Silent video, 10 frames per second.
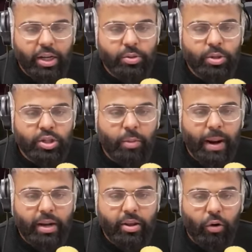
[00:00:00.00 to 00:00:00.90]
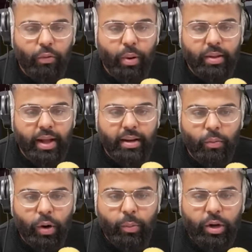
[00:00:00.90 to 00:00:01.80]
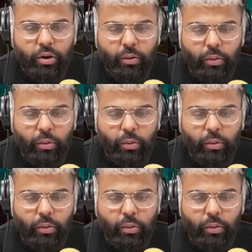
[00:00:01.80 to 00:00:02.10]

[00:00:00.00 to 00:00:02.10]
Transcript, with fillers: should we just go back to the overworld then? What do we do?